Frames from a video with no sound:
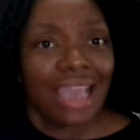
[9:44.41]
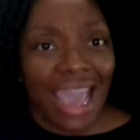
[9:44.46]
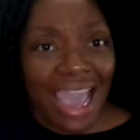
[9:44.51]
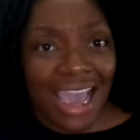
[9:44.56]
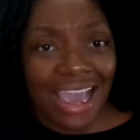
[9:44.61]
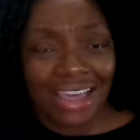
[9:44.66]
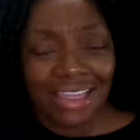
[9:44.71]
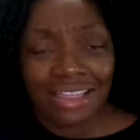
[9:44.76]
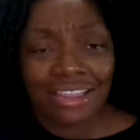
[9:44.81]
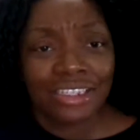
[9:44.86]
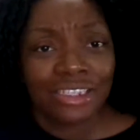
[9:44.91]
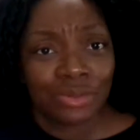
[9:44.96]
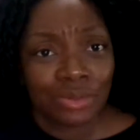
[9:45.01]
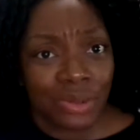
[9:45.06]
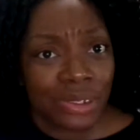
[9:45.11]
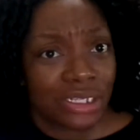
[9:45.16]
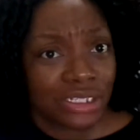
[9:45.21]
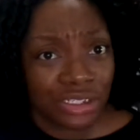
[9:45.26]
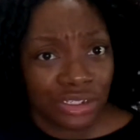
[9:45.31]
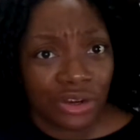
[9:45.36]
1/8 is
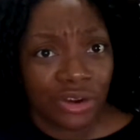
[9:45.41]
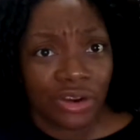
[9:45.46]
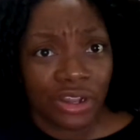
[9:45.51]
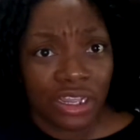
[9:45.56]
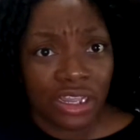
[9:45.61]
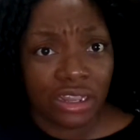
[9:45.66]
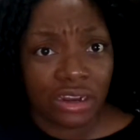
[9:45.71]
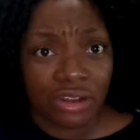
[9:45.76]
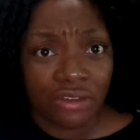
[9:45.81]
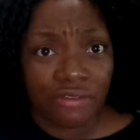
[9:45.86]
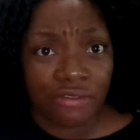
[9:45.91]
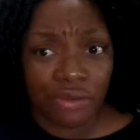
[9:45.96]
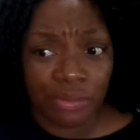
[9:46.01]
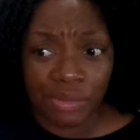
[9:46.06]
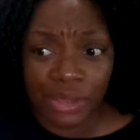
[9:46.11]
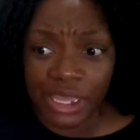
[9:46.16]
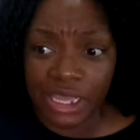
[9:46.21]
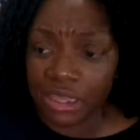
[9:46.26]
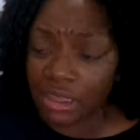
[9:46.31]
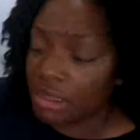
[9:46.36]
really sturdy enough for
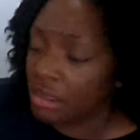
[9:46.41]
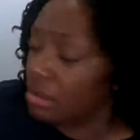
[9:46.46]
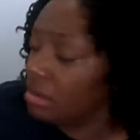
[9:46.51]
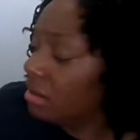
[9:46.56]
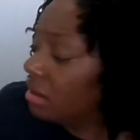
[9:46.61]
me.